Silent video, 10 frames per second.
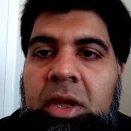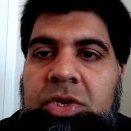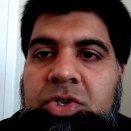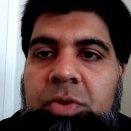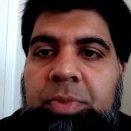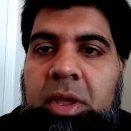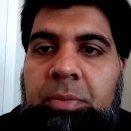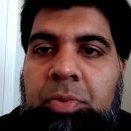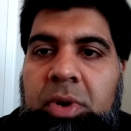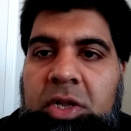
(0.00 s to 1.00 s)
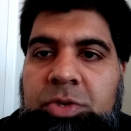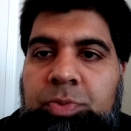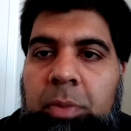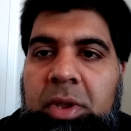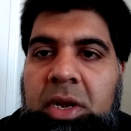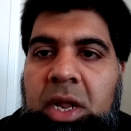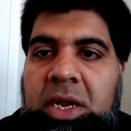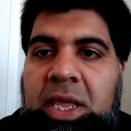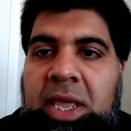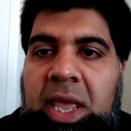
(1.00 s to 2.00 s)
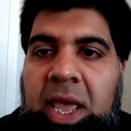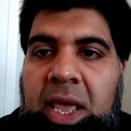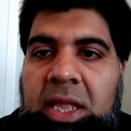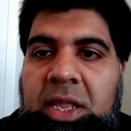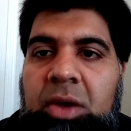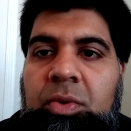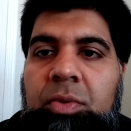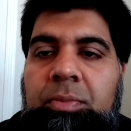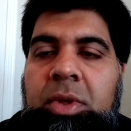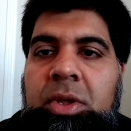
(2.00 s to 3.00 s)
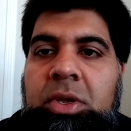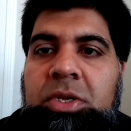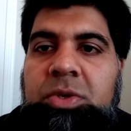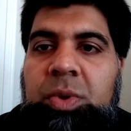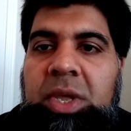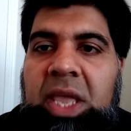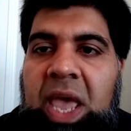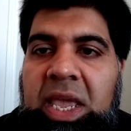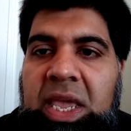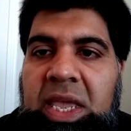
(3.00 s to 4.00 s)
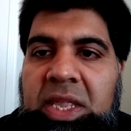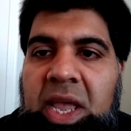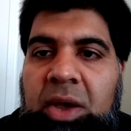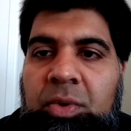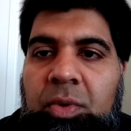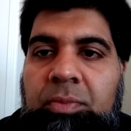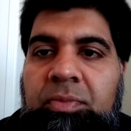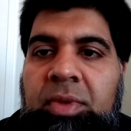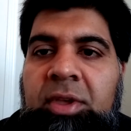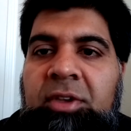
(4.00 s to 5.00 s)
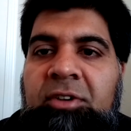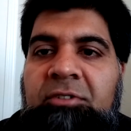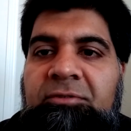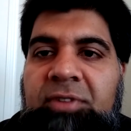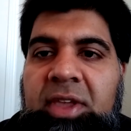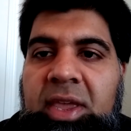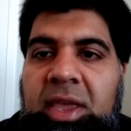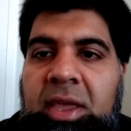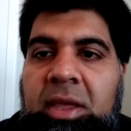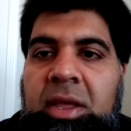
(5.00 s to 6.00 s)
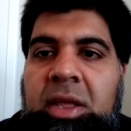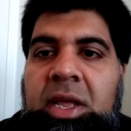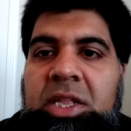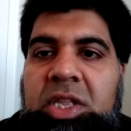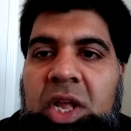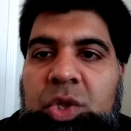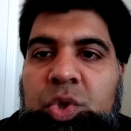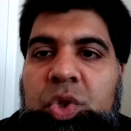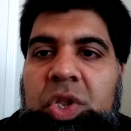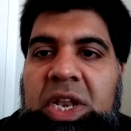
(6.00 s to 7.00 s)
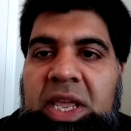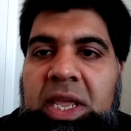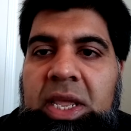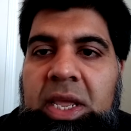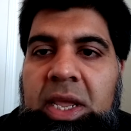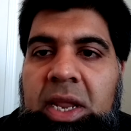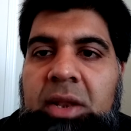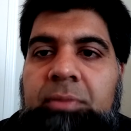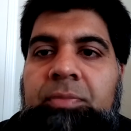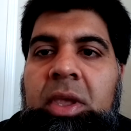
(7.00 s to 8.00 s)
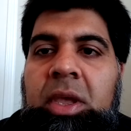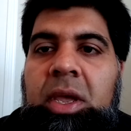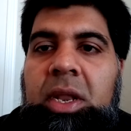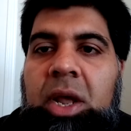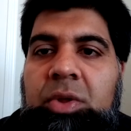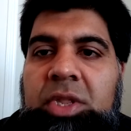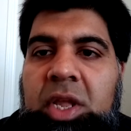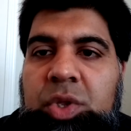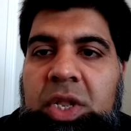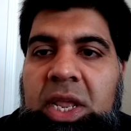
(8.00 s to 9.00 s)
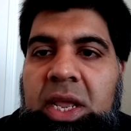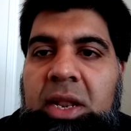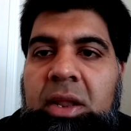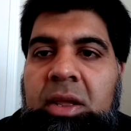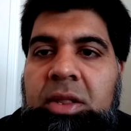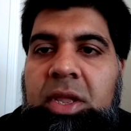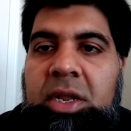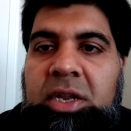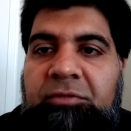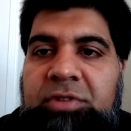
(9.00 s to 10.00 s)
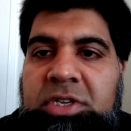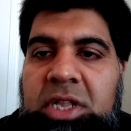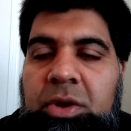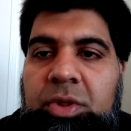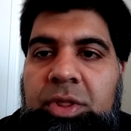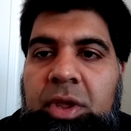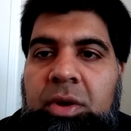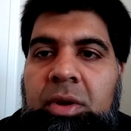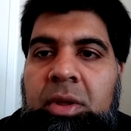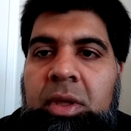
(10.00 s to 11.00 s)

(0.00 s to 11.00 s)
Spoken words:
should be pronounced properly, not kaydahum. So kaydahum fi tadlil. Now tadlil, the toughest letter in there